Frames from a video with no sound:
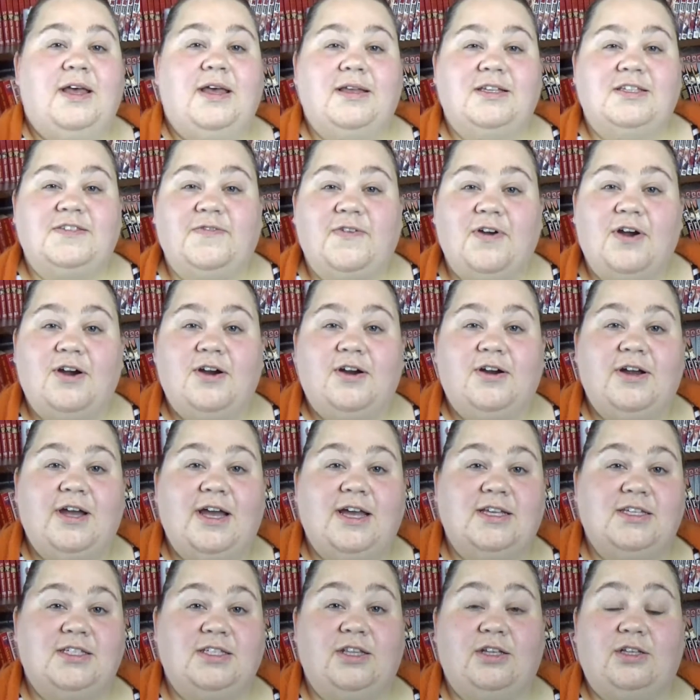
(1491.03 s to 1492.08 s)
As far
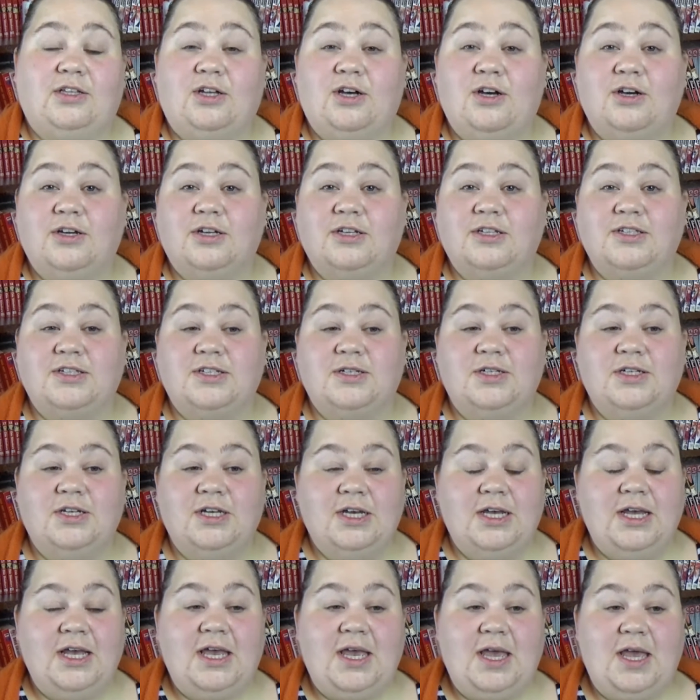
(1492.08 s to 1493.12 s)
as the longest
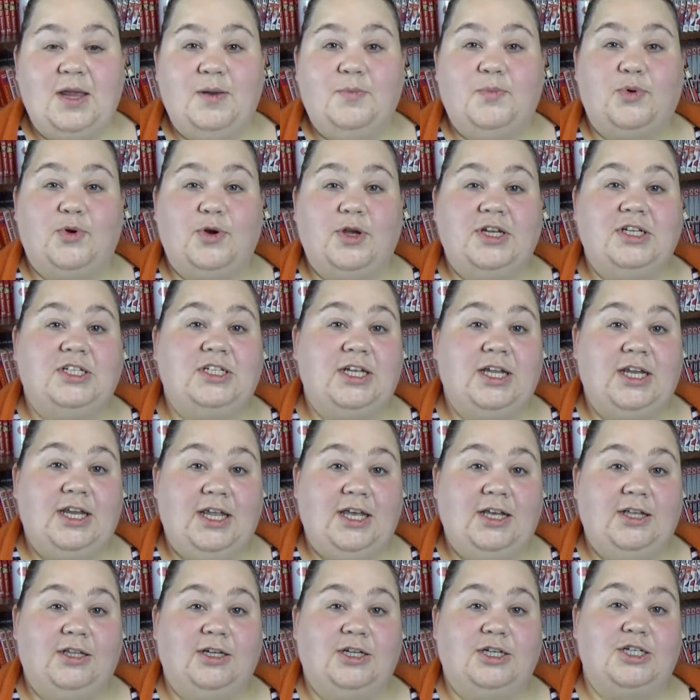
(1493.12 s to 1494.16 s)
in-print in
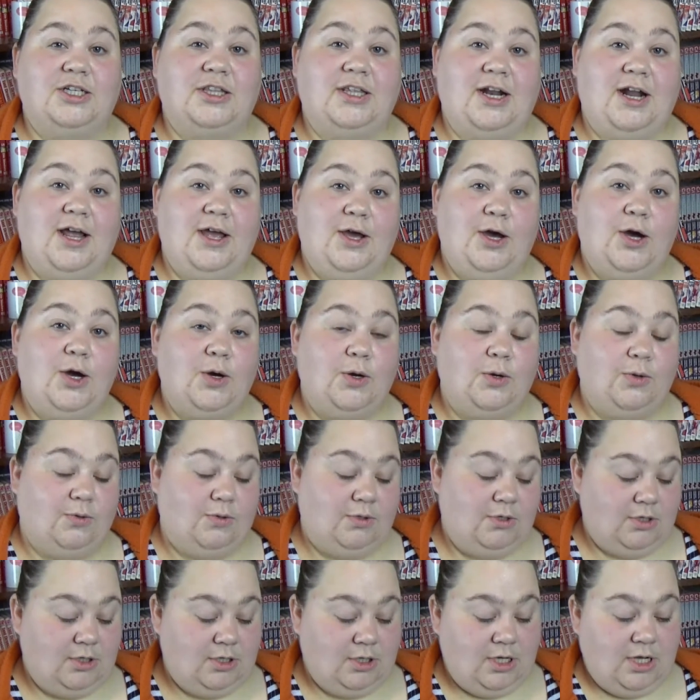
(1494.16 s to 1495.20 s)
English that I
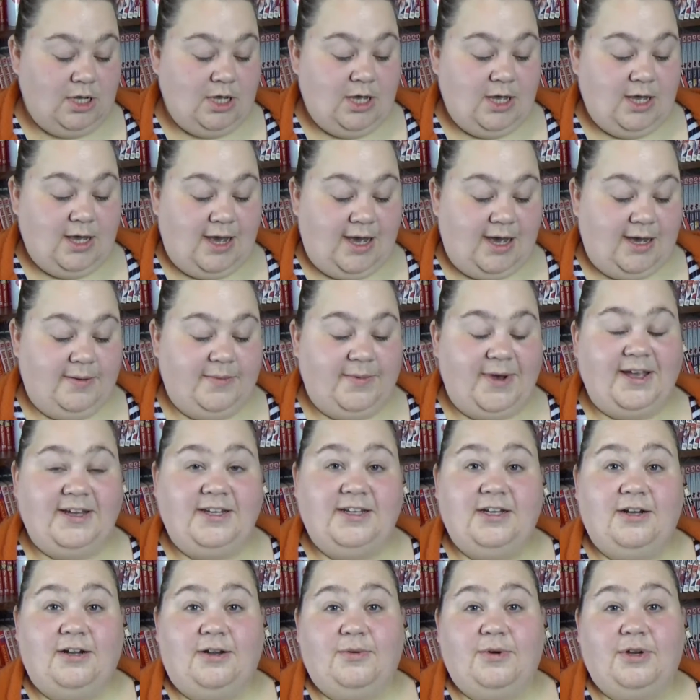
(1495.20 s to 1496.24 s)
own, I
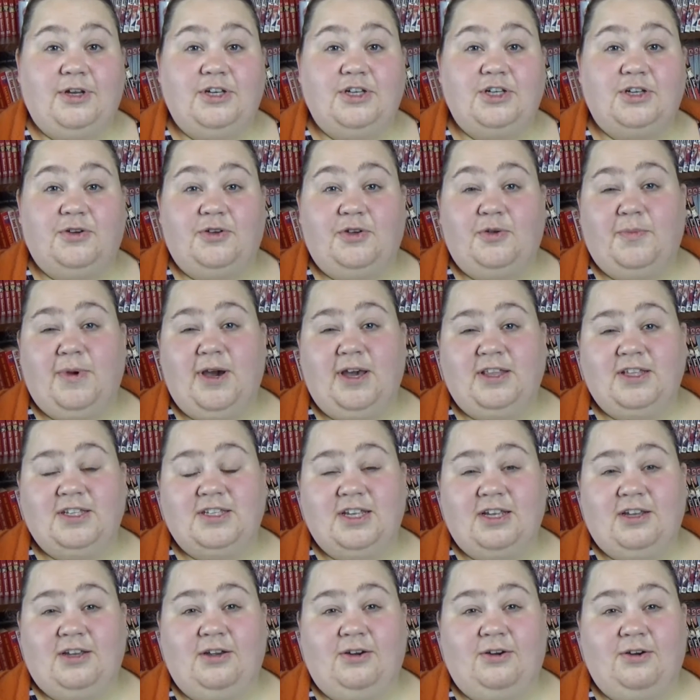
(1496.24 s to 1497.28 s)
did already show you My the
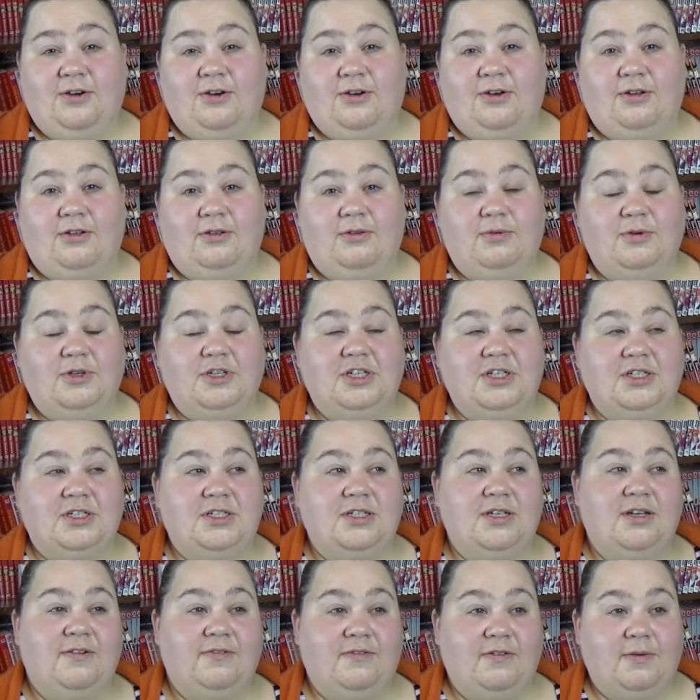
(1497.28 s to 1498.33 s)
Psychic Girl, which is
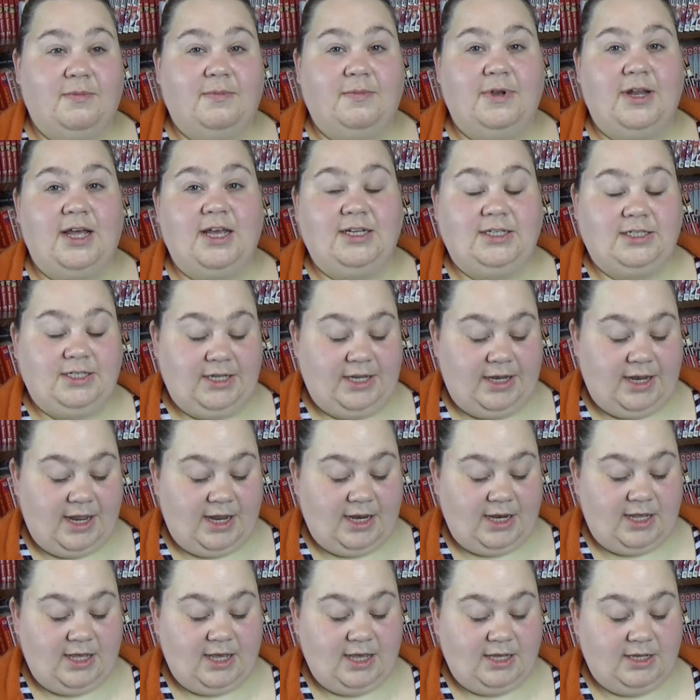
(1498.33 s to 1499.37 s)
from
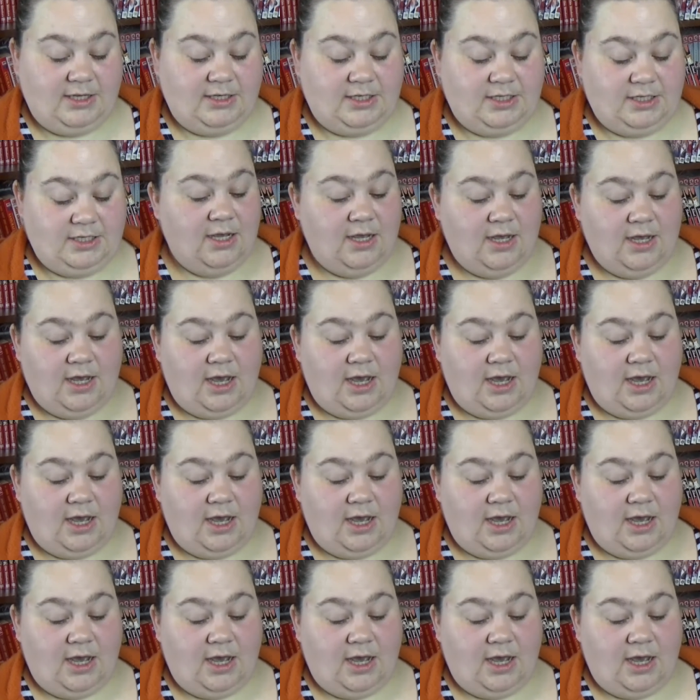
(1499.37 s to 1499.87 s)
1988.